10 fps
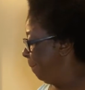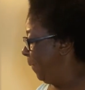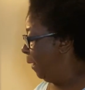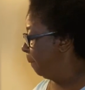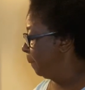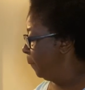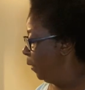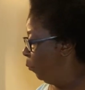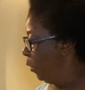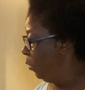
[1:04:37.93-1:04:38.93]
Now,
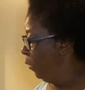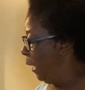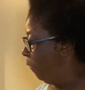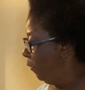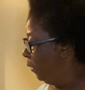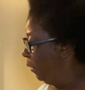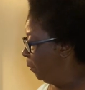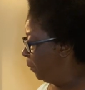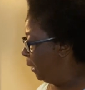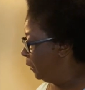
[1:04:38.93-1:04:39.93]
when you have a
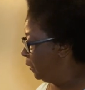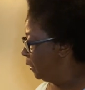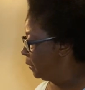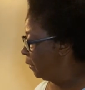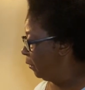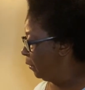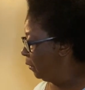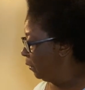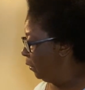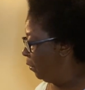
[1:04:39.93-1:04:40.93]
little blood on
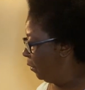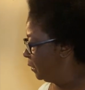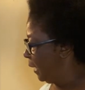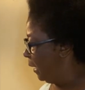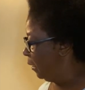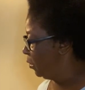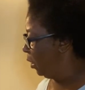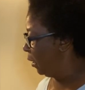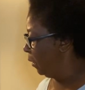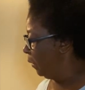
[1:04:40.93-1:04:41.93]
the side of the
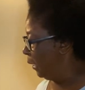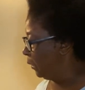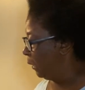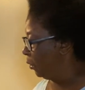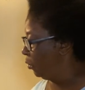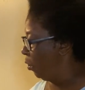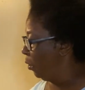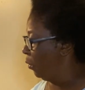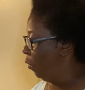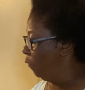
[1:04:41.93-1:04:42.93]
chicken, I like to
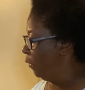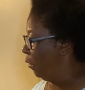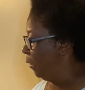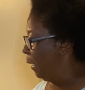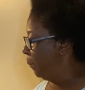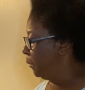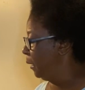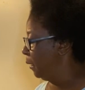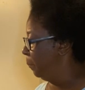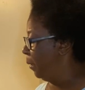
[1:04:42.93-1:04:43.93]
turn it over on that
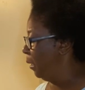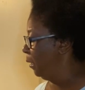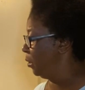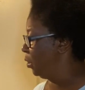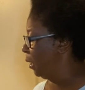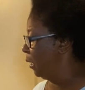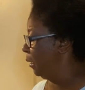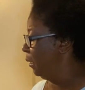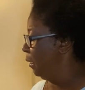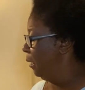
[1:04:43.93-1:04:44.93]
particular part of the chicken
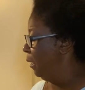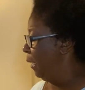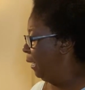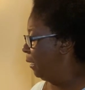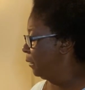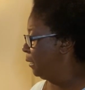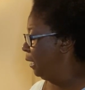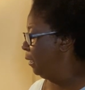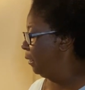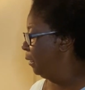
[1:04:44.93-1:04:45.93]
and
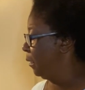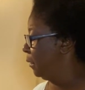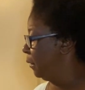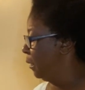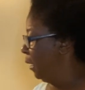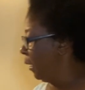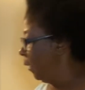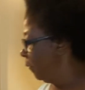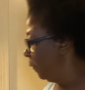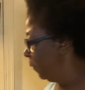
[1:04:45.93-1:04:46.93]
continue to cook
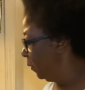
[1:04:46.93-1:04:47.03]
it.